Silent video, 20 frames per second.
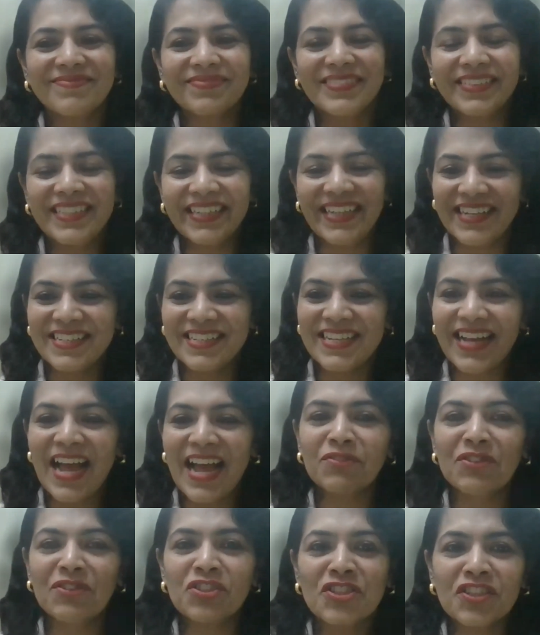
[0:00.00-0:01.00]
Yes,
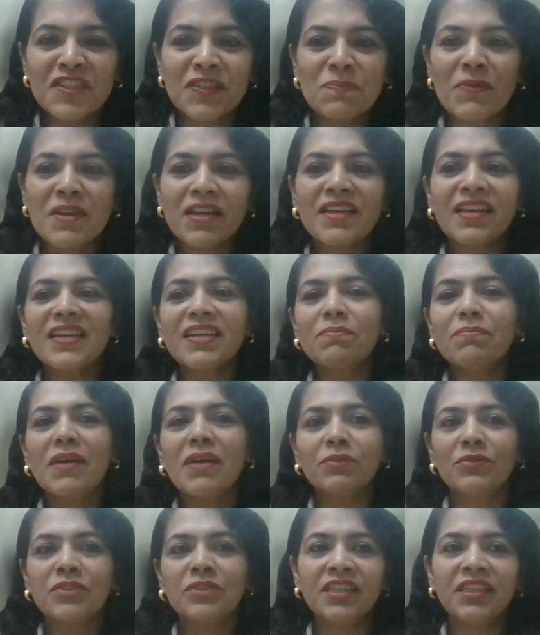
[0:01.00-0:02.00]
I was just speaking
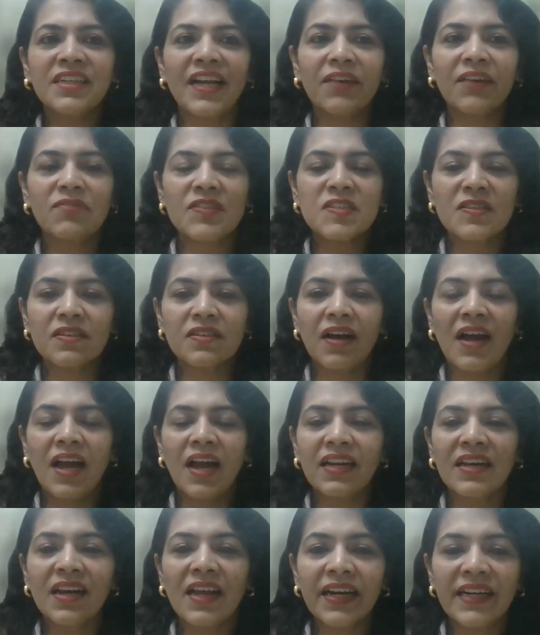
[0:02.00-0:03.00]
about it. I was
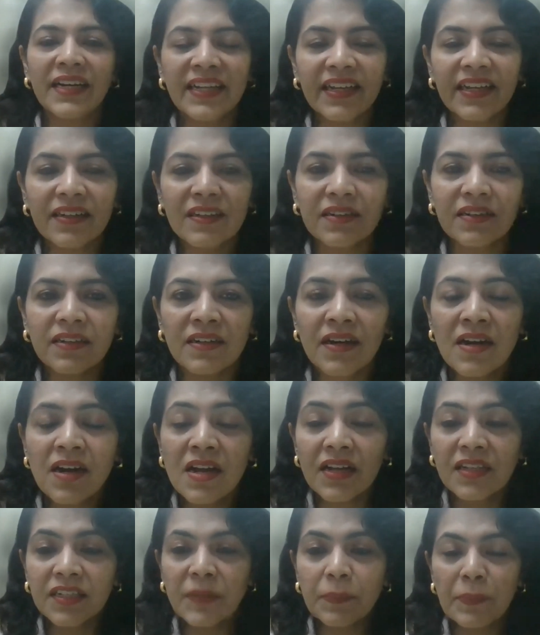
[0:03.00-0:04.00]
highlighting
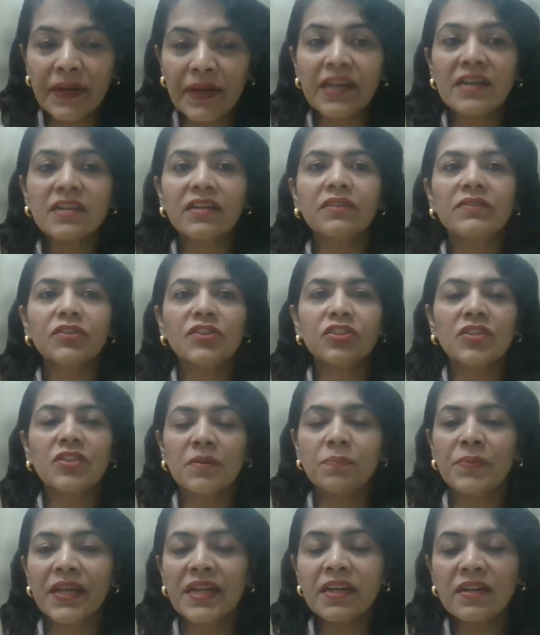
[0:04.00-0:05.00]
the
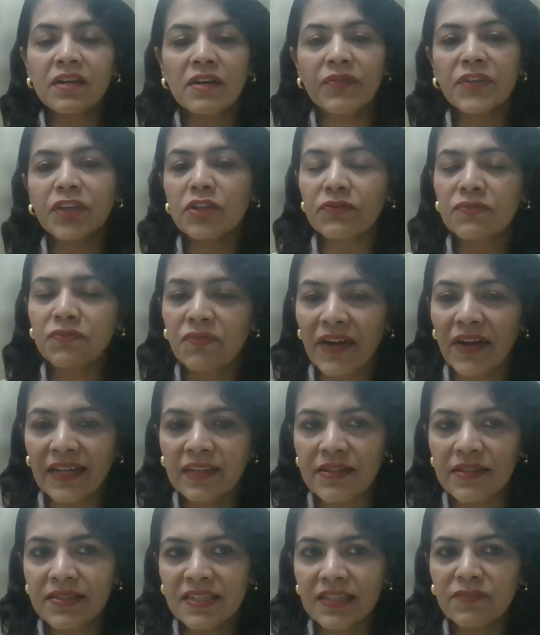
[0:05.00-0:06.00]
pre-curving of
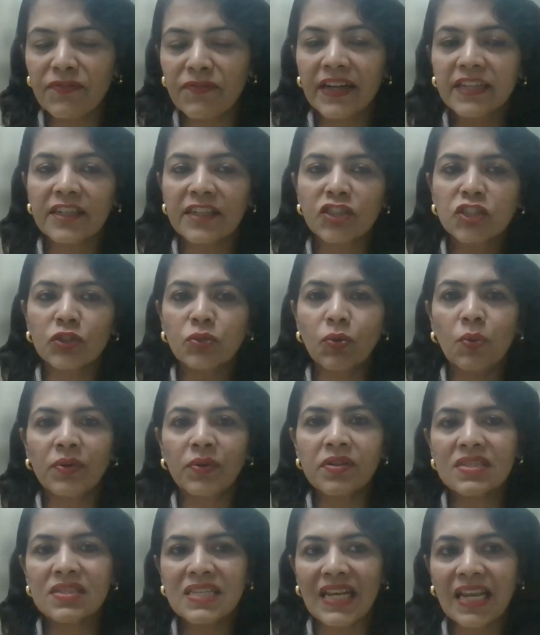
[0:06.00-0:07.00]
files. In fact, I showed
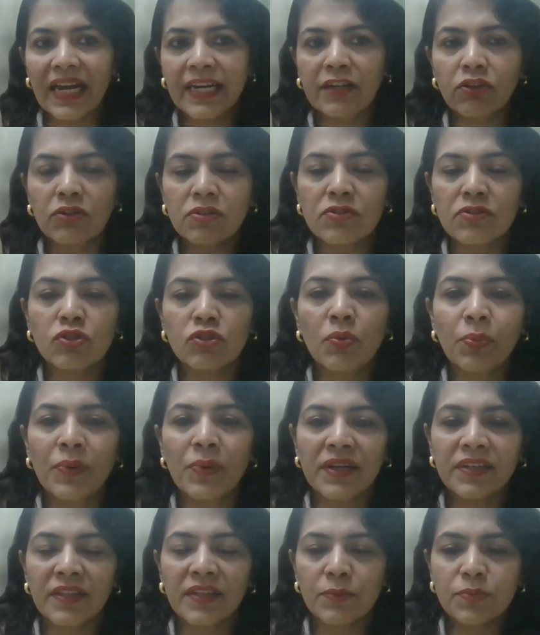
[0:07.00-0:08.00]
a slide also
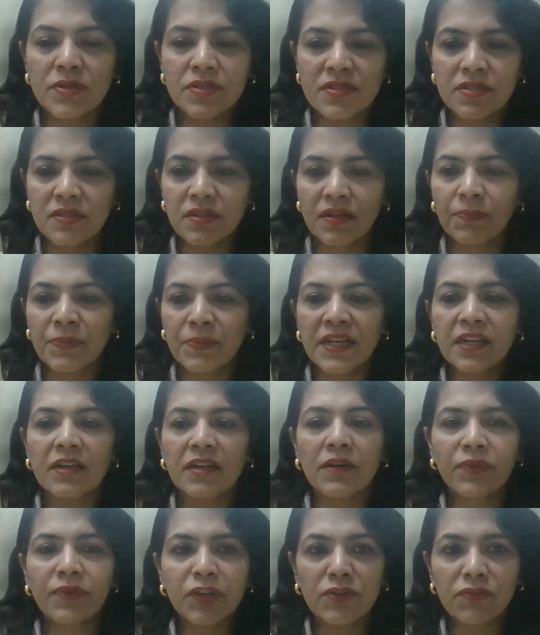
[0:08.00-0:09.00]
where there was
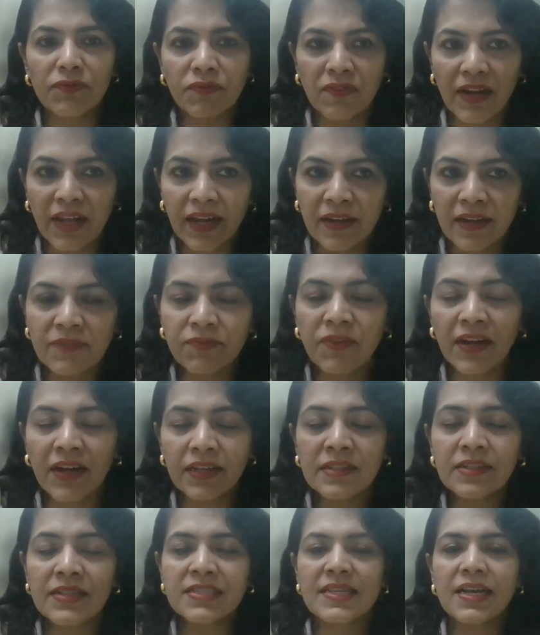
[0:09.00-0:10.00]
pre-curving of
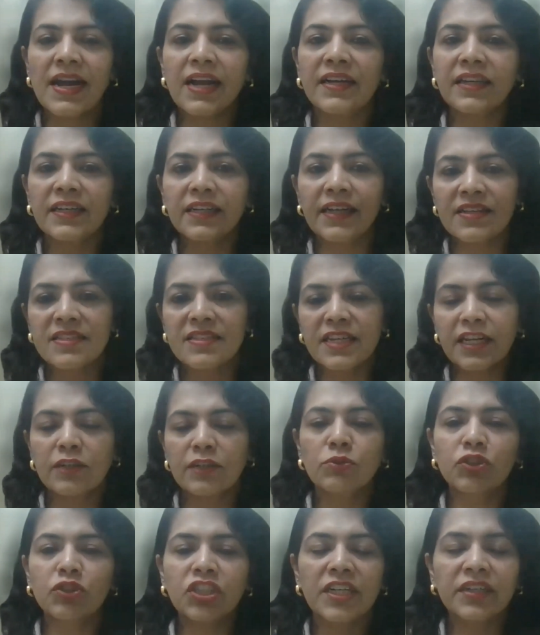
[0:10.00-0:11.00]
files, and it has
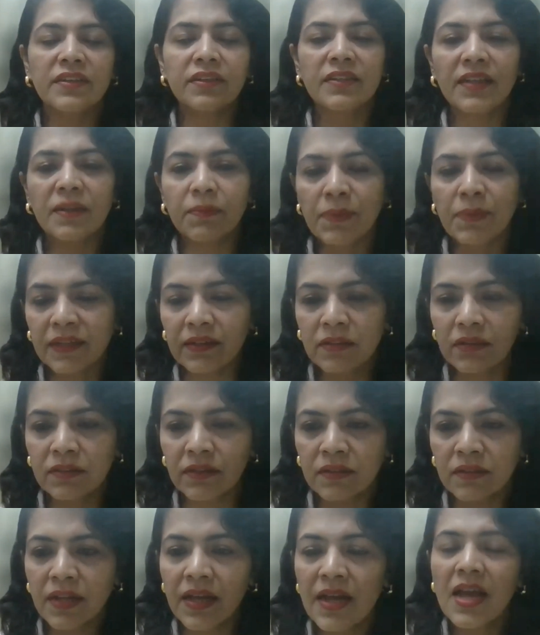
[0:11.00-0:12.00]
negotiated the apical
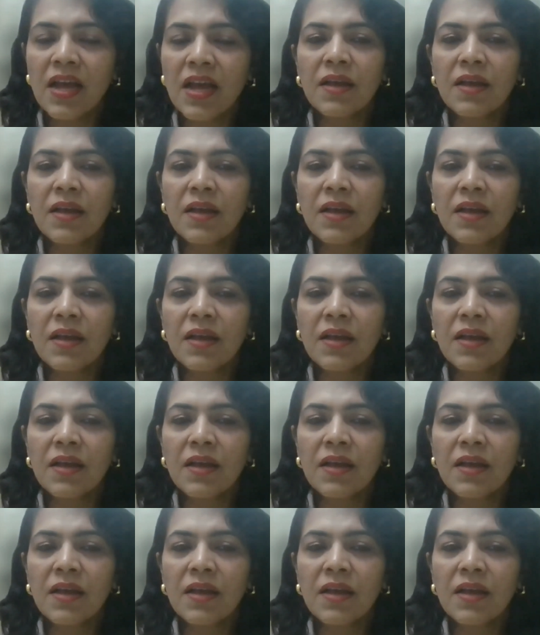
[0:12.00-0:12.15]
third.